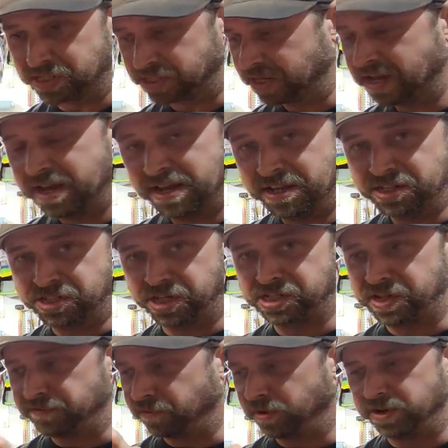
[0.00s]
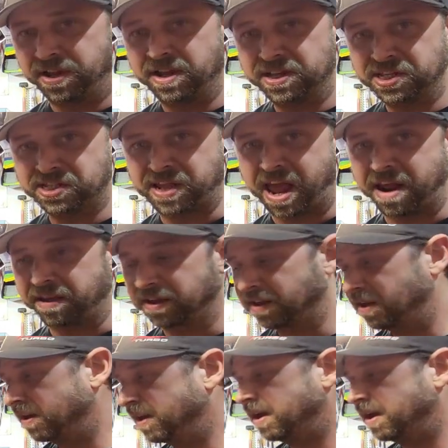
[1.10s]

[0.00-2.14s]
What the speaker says: is 60 foot static.